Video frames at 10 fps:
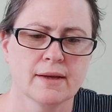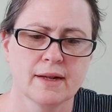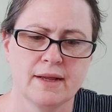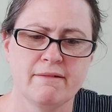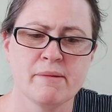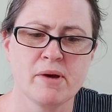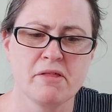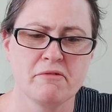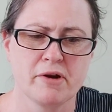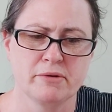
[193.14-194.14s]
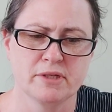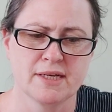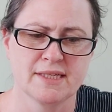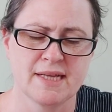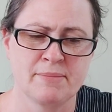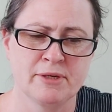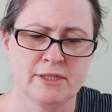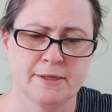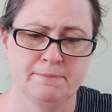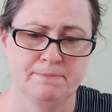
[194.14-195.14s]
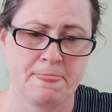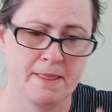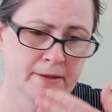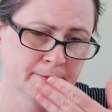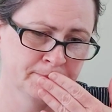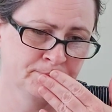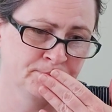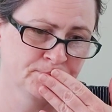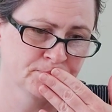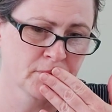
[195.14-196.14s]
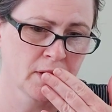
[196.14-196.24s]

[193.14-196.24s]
Clearing my throat, I stammered, We